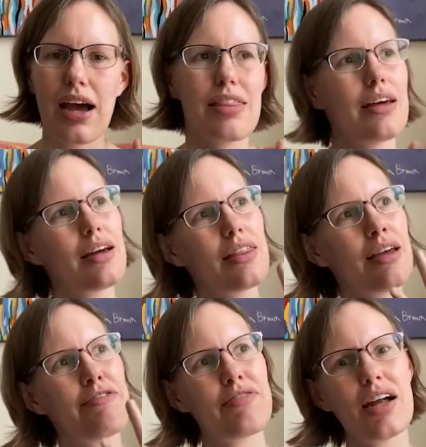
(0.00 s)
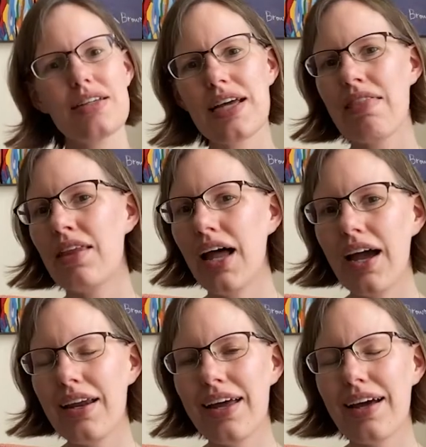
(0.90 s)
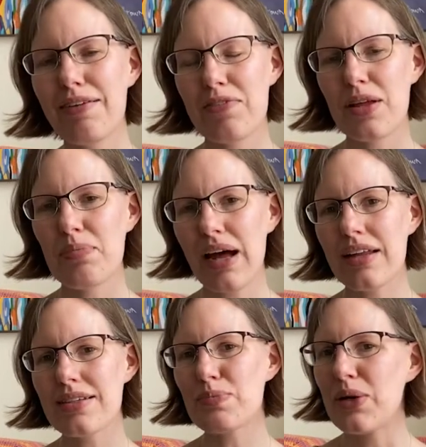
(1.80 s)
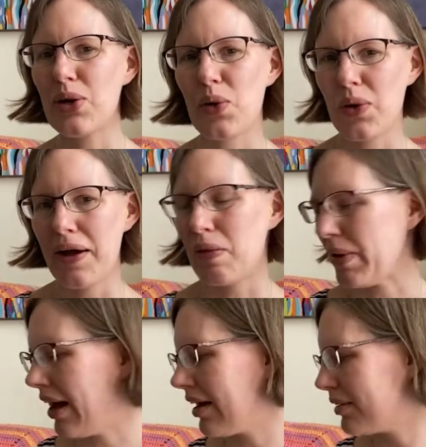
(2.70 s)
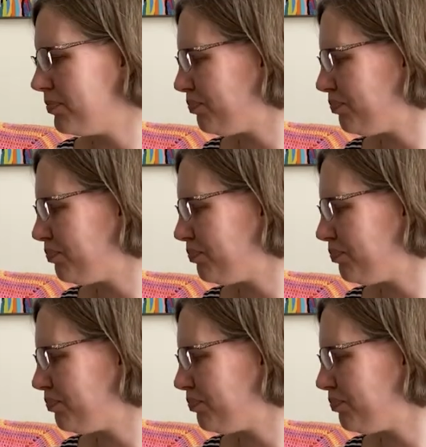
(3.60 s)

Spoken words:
I think, the front and the lining of the pants, but not quite the back.